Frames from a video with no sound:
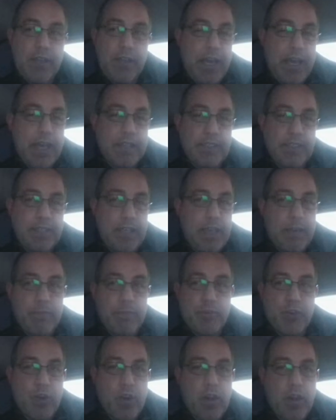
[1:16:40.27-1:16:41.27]
as the
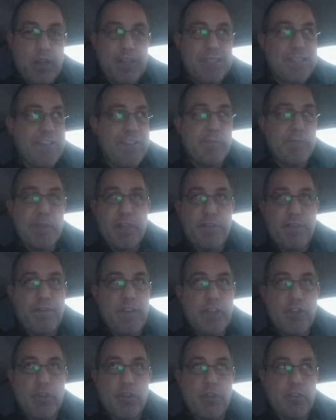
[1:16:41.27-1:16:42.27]
M-Tron. It doesn't have as many
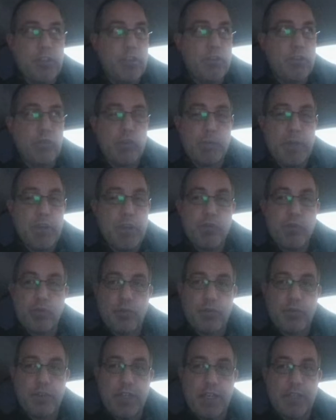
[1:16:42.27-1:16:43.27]
features, doesn't do as many cool
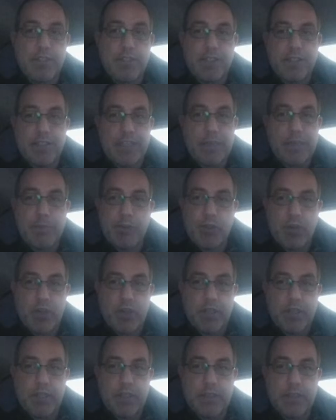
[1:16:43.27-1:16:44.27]
things as the M-Tron
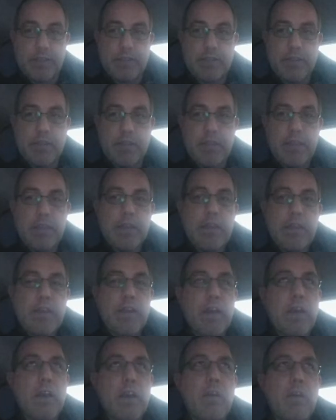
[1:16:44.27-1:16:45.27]
does.
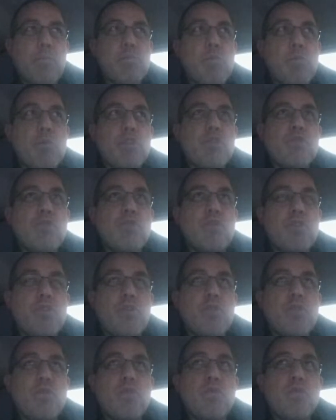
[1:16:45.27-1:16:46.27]
You
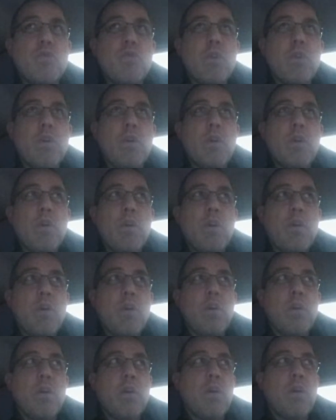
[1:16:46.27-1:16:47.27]
do
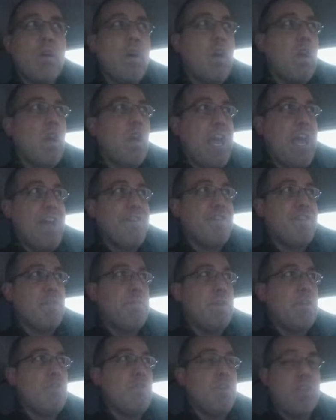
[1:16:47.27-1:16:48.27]
have the
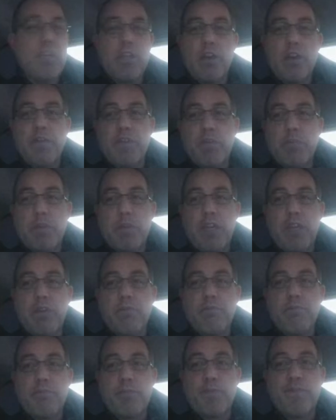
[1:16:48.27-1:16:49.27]
beauty of it being
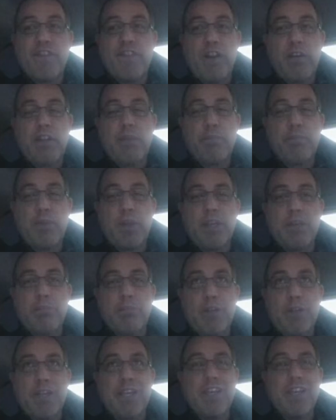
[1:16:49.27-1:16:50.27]
fairly plug and
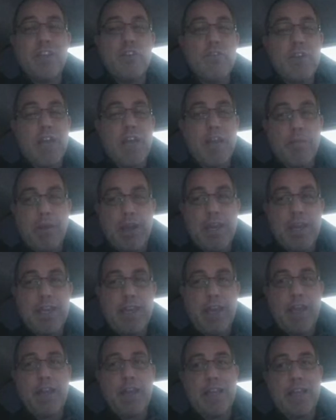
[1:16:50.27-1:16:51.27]
play. You do got to buy a
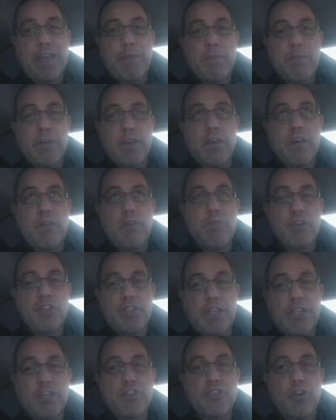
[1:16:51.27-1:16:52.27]
can Lambda, which is
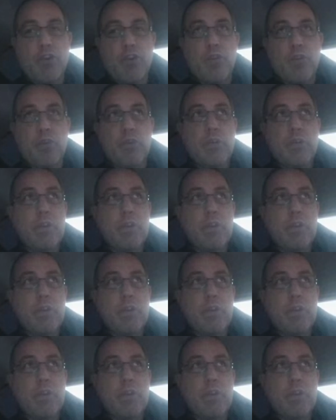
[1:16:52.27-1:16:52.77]
external,